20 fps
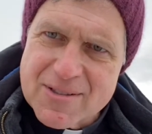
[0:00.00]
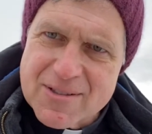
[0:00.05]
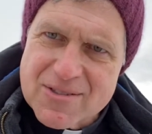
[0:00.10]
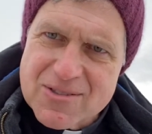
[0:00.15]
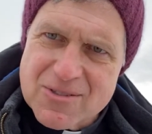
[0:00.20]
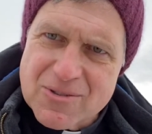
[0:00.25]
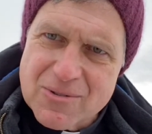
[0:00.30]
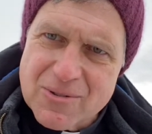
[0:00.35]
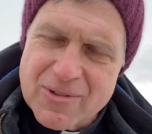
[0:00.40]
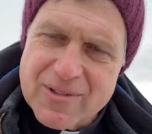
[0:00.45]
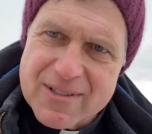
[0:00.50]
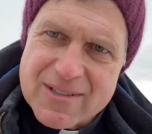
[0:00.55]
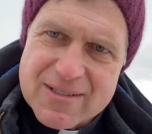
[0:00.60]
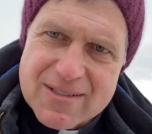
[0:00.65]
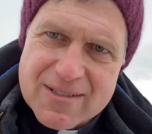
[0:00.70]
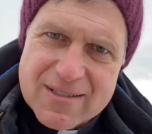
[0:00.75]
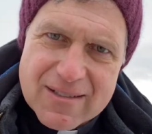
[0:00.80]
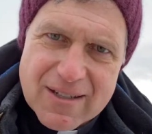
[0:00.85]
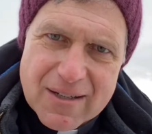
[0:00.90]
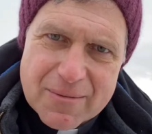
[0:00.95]
The sooner
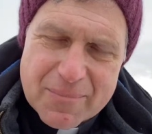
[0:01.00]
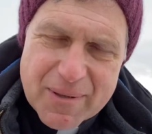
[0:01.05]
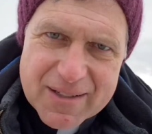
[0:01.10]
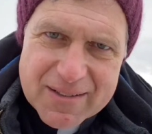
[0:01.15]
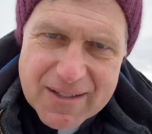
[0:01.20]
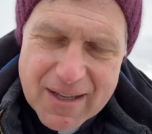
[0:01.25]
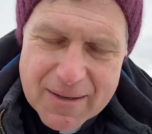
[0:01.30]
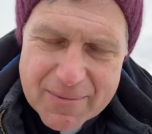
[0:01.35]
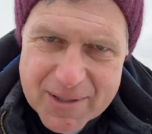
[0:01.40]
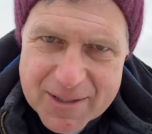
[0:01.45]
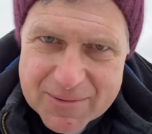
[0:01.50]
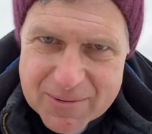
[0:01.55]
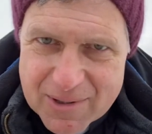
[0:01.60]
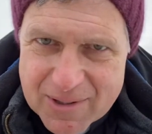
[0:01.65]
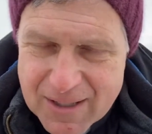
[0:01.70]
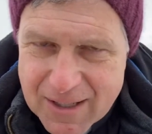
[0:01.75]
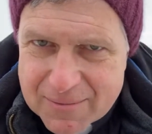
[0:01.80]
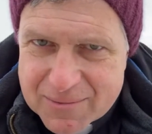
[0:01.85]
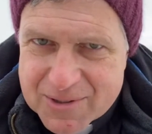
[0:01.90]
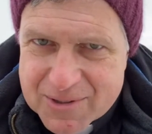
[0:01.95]
this pandemic will
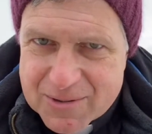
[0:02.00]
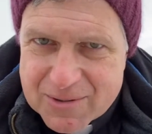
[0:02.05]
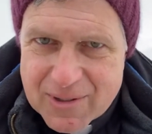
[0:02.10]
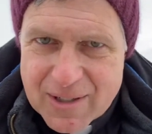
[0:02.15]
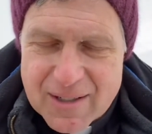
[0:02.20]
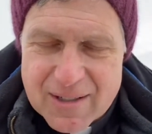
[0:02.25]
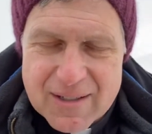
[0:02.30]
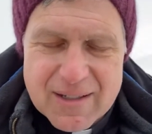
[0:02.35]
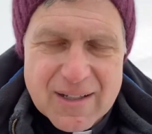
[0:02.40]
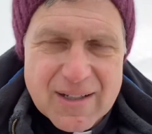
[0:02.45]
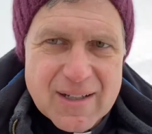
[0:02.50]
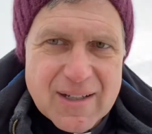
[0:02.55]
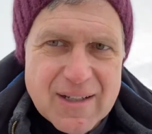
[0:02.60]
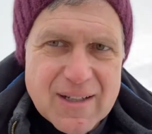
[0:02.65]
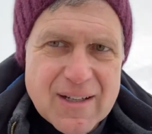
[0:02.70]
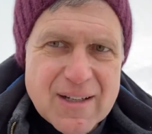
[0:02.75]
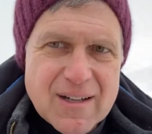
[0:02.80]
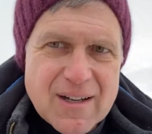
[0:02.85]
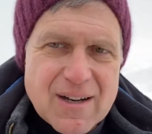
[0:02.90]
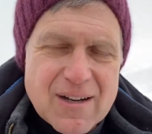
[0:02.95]
come to a
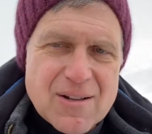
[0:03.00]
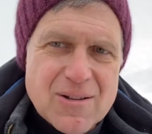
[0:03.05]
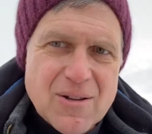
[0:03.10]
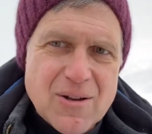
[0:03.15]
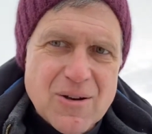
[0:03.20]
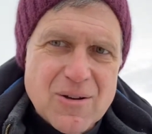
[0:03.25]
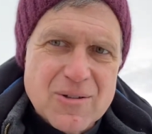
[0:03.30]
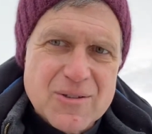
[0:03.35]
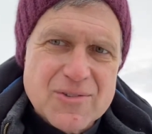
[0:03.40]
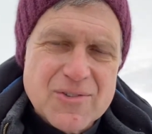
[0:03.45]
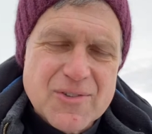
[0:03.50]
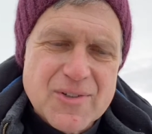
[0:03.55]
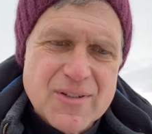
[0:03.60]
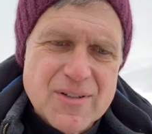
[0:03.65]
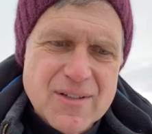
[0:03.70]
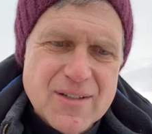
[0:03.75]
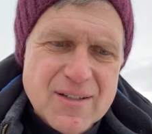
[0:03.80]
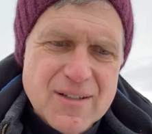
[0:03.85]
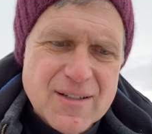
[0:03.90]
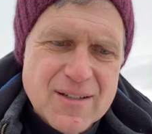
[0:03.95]
close,
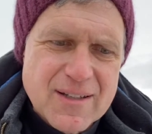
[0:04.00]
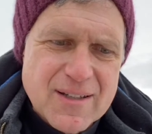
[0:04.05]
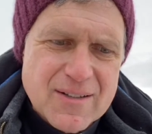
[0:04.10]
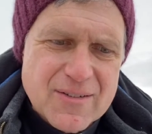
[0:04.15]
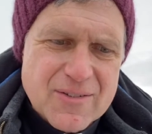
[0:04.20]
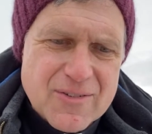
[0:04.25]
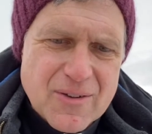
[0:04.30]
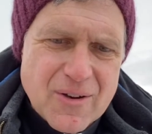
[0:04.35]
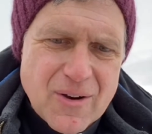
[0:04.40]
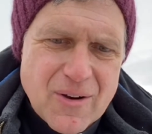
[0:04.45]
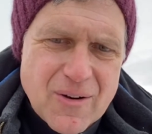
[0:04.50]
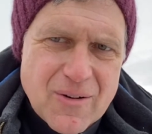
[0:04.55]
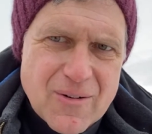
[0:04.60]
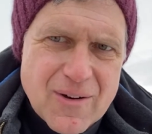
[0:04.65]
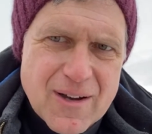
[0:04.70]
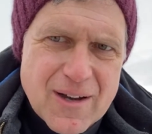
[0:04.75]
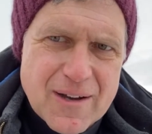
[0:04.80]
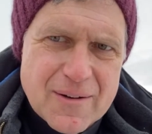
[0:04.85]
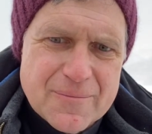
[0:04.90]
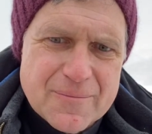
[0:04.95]
and
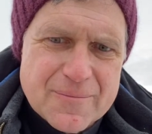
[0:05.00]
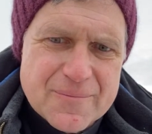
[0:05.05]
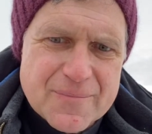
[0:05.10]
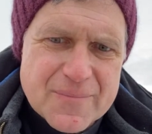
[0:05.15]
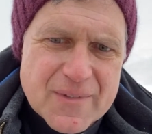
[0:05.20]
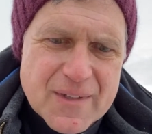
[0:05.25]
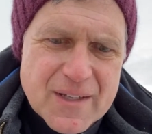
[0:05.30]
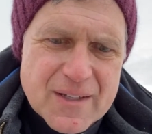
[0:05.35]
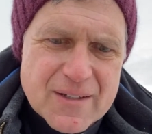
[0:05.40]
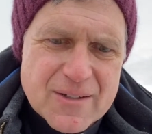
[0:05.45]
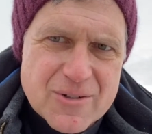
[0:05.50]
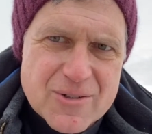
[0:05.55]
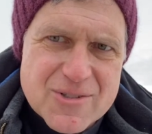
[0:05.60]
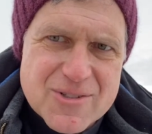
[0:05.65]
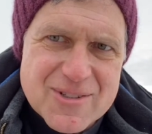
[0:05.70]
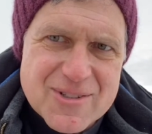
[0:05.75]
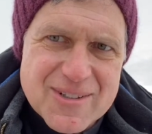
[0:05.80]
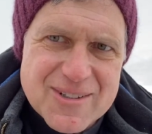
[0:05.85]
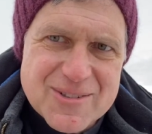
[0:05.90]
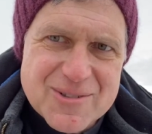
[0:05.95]
so I encourage
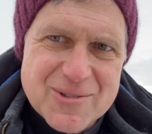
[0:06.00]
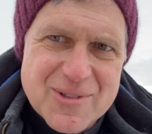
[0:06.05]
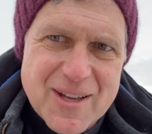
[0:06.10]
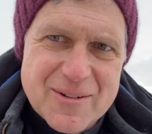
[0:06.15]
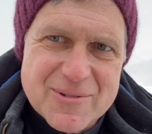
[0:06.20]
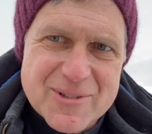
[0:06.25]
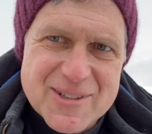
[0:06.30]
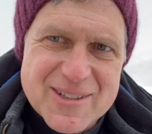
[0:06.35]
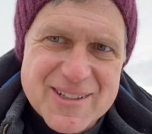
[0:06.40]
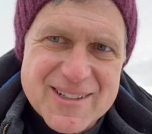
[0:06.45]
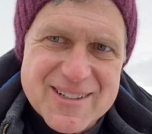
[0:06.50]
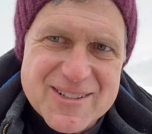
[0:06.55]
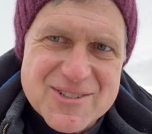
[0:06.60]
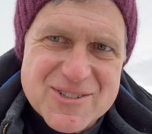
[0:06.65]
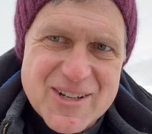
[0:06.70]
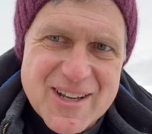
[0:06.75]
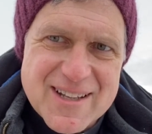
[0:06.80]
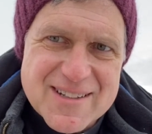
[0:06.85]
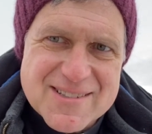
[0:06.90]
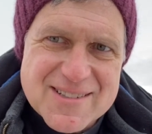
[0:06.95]
you to do that when you get a
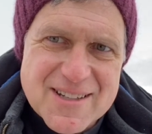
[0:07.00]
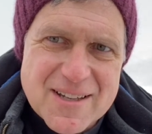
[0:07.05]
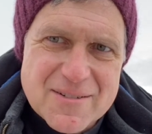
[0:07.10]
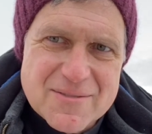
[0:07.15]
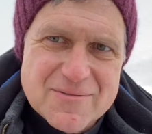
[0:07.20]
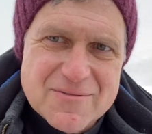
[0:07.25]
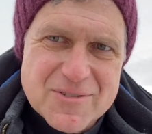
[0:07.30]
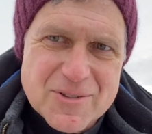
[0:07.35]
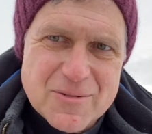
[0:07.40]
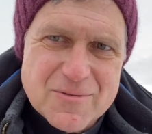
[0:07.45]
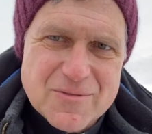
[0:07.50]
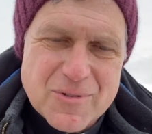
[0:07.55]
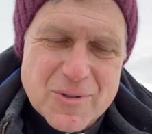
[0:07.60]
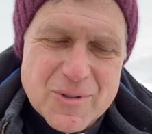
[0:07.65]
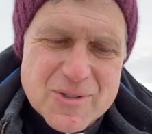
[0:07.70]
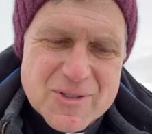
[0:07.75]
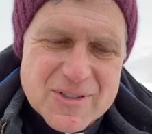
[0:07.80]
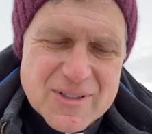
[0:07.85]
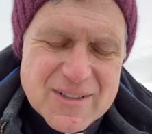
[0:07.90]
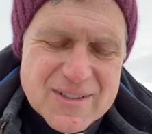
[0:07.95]
chance. I feel
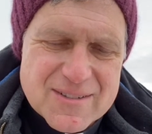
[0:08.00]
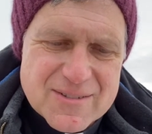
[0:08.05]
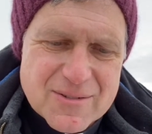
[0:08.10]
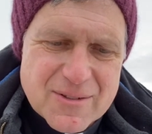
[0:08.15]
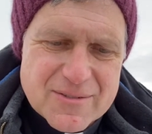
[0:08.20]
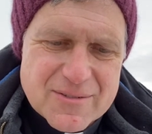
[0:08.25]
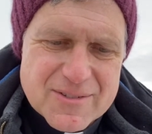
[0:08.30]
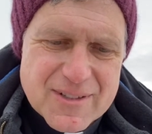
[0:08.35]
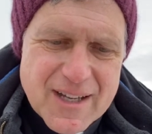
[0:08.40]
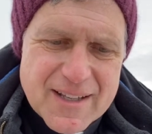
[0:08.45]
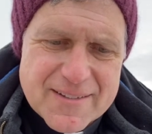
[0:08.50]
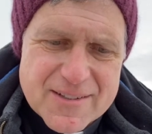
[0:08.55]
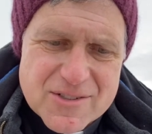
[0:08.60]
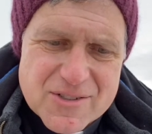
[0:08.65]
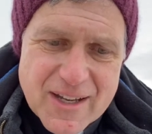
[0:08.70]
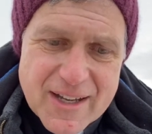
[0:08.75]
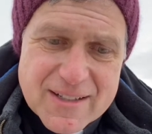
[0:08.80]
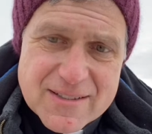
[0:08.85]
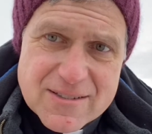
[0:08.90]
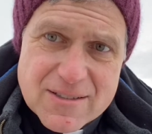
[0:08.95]
fortunate to have gotten the
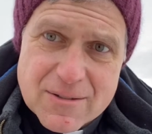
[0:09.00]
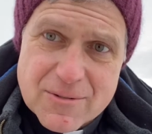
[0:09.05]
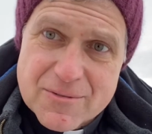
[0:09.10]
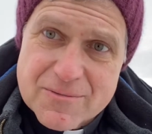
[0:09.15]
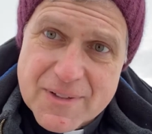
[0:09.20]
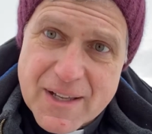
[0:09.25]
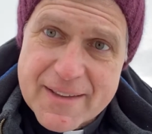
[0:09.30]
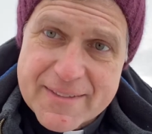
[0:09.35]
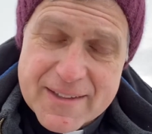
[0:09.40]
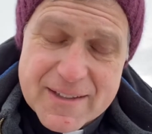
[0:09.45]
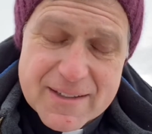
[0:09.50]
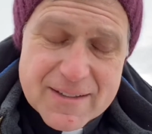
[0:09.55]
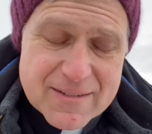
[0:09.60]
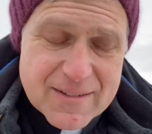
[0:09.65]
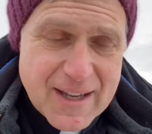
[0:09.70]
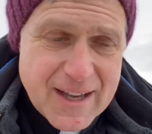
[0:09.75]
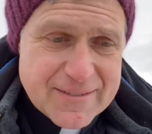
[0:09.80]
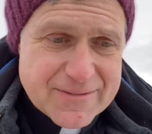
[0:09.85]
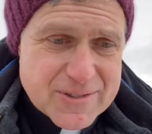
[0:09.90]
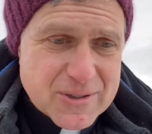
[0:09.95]
chance. I think
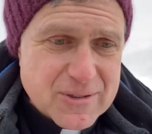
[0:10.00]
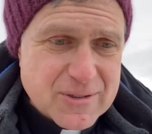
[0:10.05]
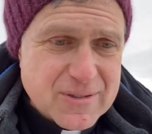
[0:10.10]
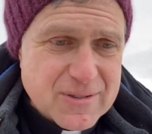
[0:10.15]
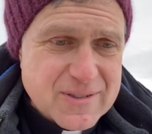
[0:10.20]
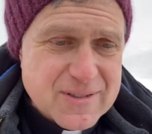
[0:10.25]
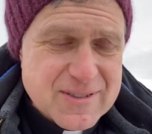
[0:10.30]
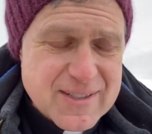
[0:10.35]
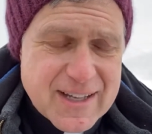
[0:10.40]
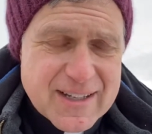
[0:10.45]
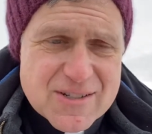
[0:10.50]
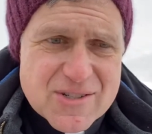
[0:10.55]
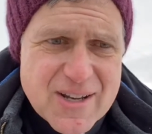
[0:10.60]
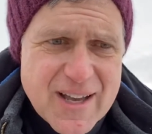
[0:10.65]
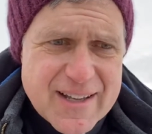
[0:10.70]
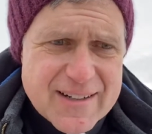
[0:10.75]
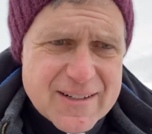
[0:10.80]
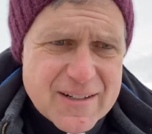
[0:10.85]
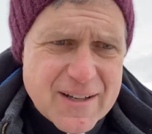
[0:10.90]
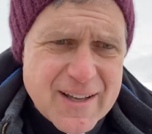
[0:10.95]
after the second
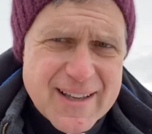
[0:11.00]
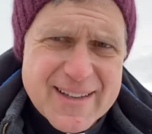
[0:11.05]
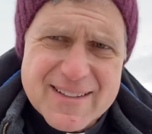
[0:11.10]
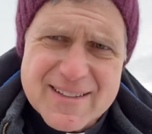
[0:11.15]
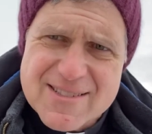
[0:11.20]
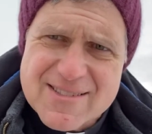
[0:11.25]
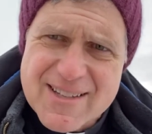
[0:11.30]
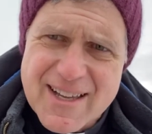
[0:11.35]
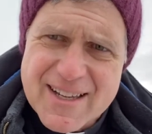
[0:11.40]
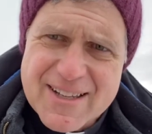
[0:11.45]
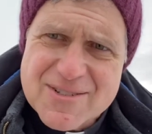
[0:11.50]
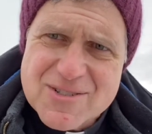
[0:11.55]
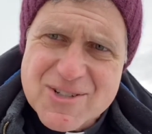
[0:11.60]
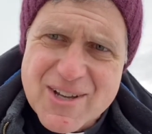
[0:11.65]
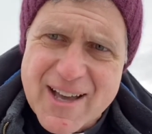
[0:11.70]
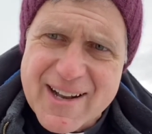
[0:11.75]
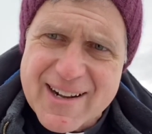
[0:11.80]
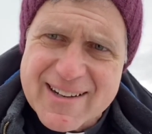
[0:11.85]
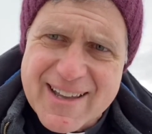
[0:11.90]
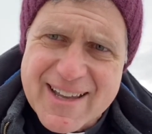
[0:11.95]
shot, and I get the second
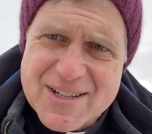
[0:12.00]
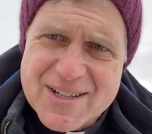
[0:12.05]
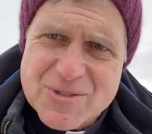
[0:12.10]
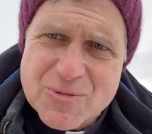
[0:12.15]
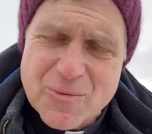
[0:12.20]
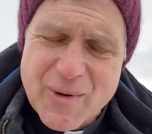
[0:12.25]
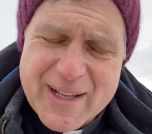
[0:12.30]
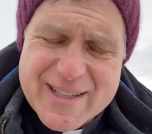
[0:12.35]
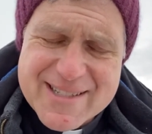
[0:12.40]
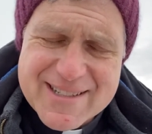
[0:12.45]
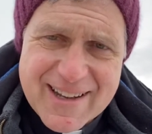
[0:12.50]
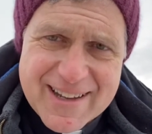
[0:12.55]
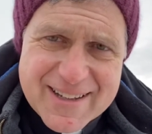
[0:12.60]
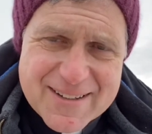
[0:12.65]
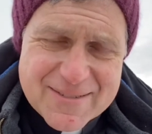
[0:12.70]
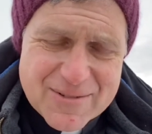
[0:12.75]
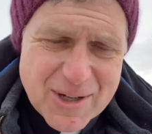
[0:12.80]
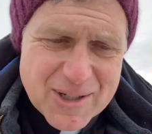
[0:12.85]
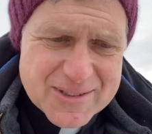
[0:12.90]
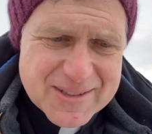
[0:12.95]
shot on Ash Wednesday
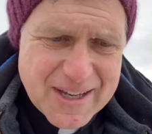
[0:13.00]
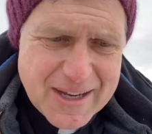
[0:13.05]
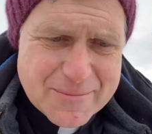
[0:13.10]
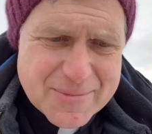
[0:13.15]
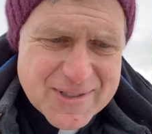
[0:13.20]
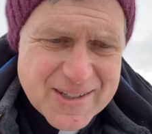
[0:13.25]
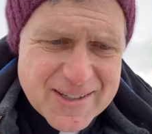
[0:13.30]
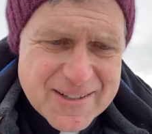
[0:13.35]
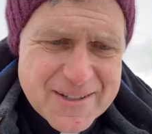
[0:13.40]
of all times.